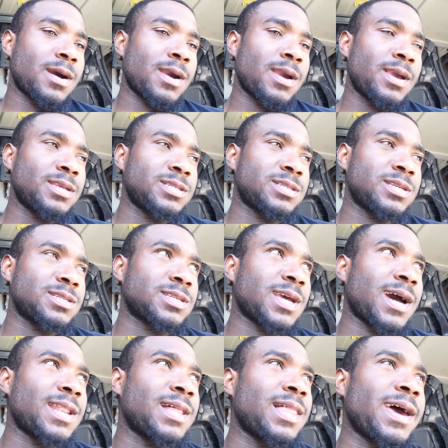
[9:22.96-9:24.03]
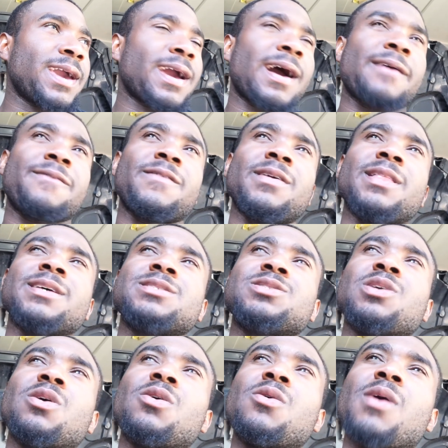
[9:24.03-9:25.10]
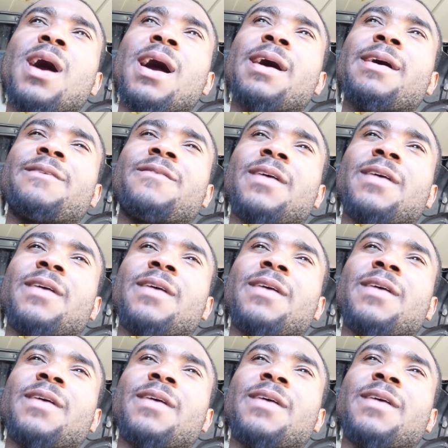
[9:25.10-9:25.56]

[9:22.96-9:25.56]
it's kind of like I feel as though I